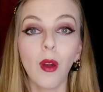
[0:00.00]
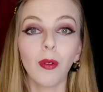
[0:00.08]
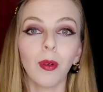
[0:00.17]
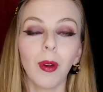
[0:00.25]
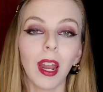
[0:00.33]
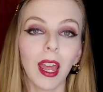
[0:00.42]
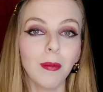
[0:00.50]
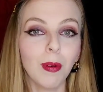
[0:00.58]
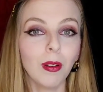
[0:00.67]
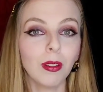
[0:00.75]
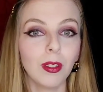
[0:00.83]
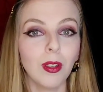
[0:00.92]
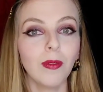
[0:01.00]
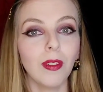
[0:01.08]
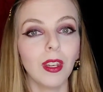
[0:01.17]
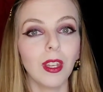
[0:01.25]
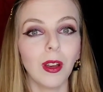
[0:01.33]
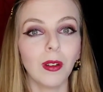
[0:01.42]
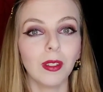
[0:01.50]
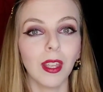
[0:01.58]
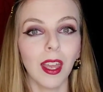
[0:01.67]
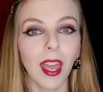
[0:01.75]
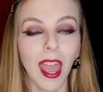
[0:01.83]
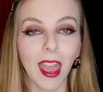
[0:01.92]
for when I post new videos
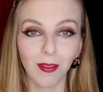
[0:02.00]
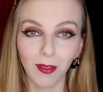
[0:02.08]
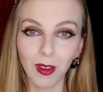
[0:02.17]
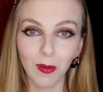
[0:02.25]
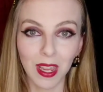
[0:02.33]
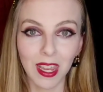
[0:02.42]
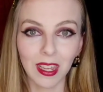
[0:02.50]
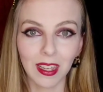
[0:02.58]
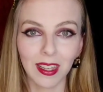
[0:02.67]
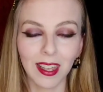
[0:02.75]
every week.